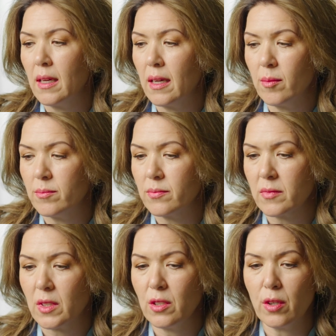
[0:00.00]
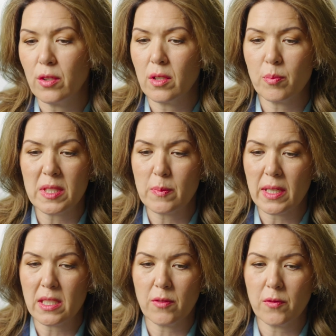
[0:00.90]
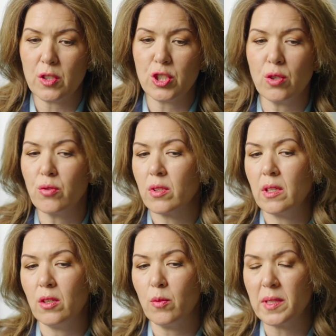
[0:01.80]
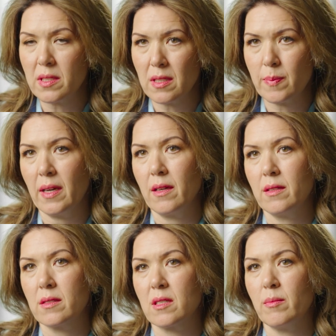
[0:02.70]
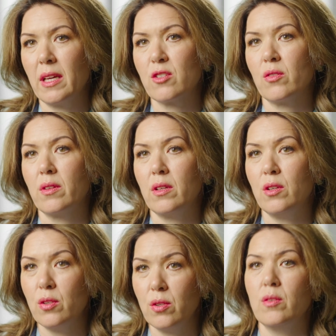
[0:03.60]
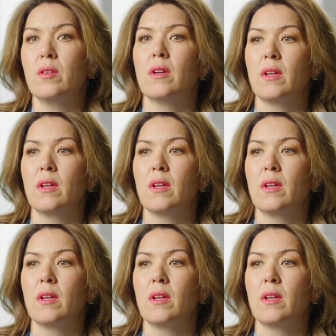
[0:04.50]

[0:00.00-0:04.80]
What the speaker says: the perspective of your children and your business partners, to make sure that you